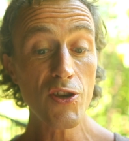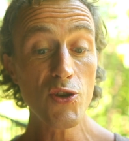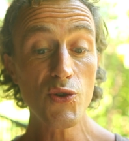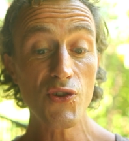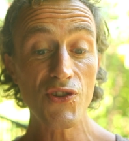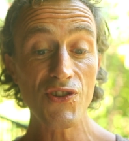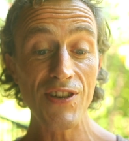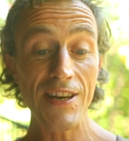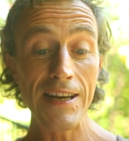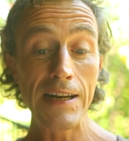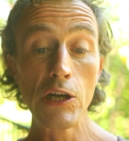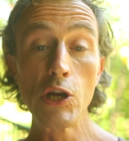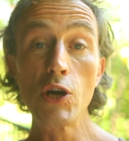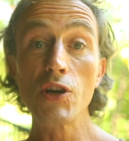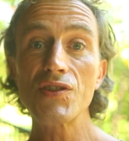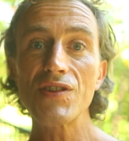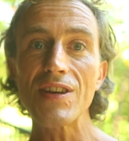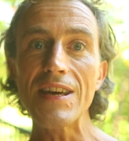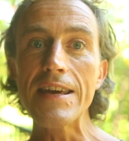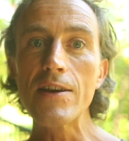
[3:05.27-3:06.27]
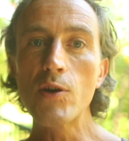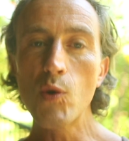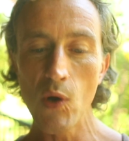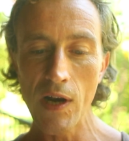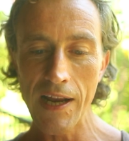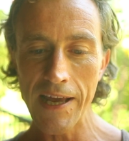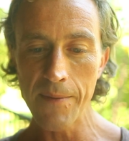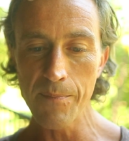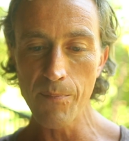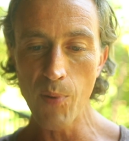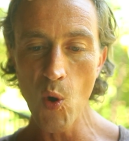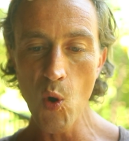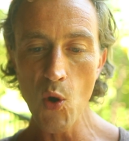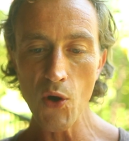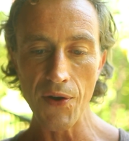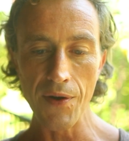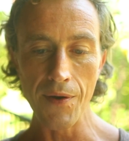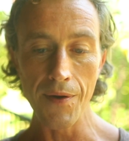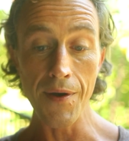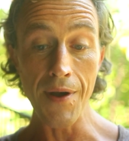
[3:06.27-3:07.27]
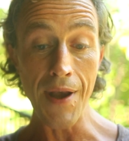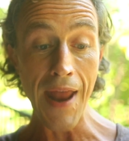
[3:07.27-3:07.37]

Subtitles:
you see looks equally important.